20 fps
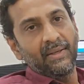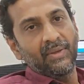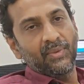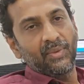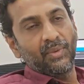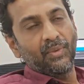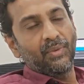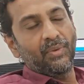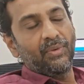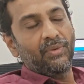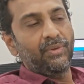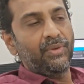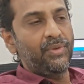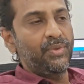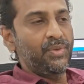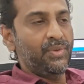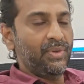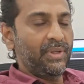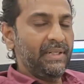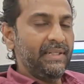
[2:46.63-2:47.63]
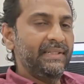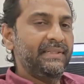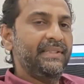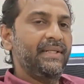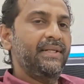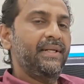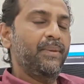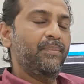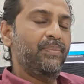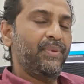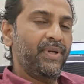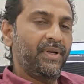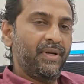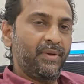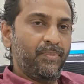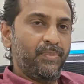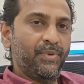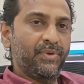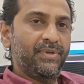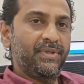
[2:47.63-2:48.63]
So usually it's a
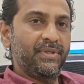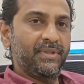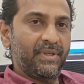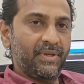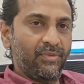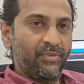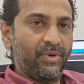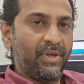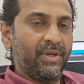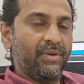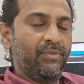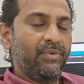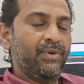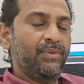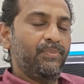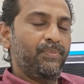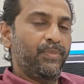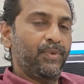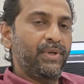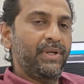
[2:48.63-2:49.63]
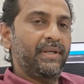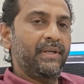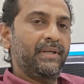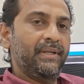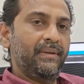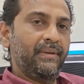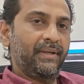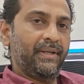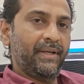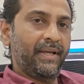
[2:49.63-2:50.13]
temporary procedure where we put a